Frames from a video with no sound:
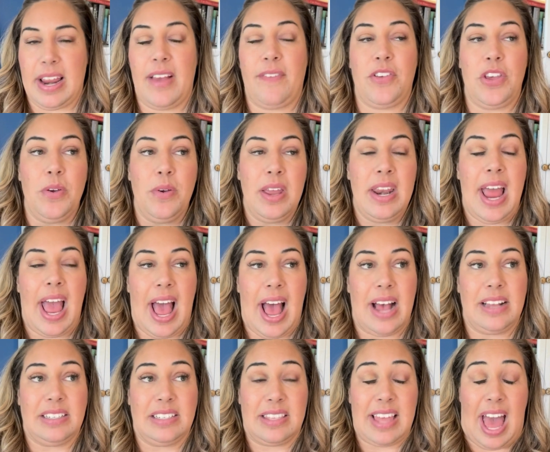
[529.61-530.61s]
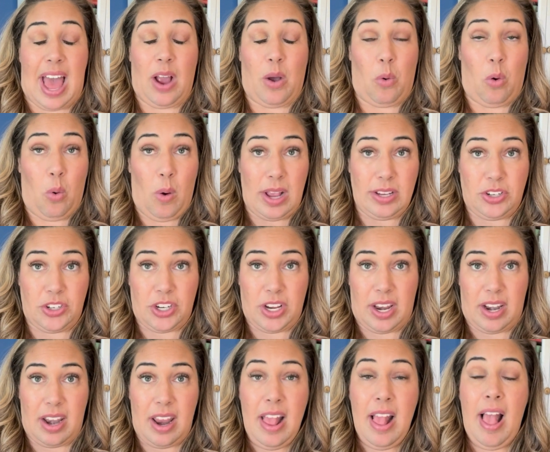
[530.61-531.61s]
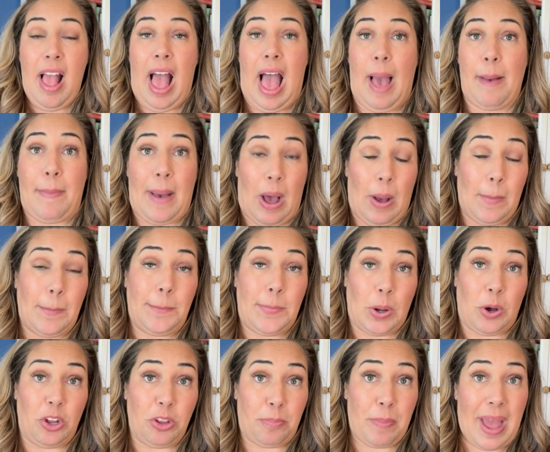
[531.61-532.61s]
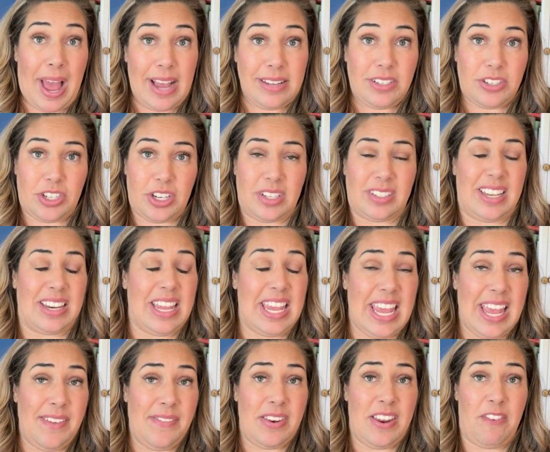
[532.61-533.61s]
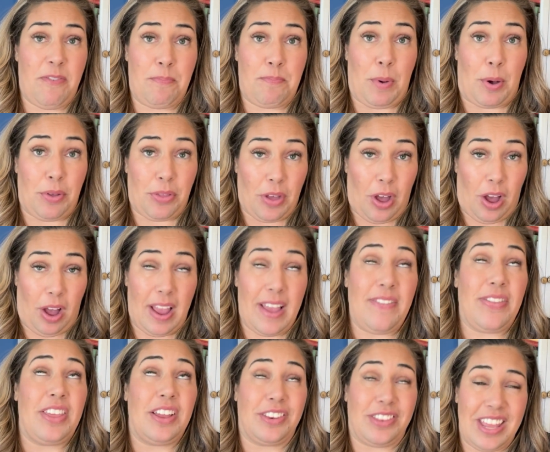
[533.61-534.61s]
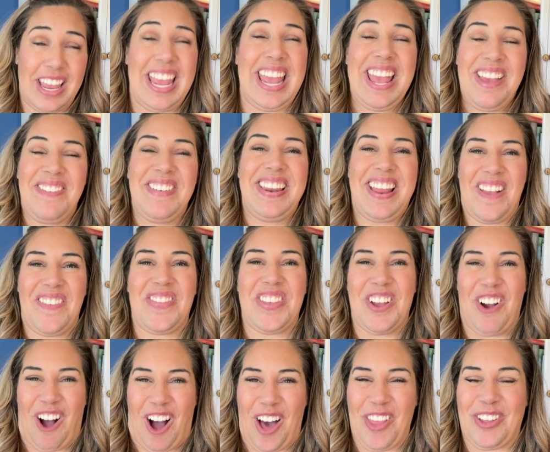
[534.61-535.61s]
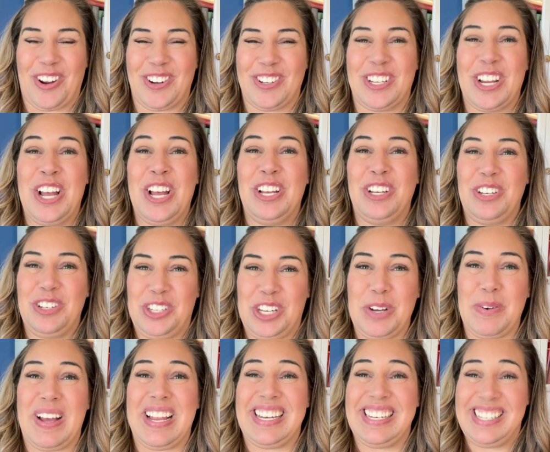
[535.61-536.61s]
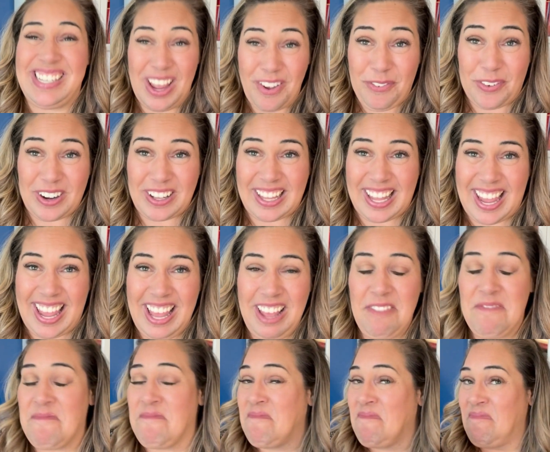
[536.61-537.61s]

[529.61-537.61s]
If you can ask that question about both passages, and even if the authors do it differently,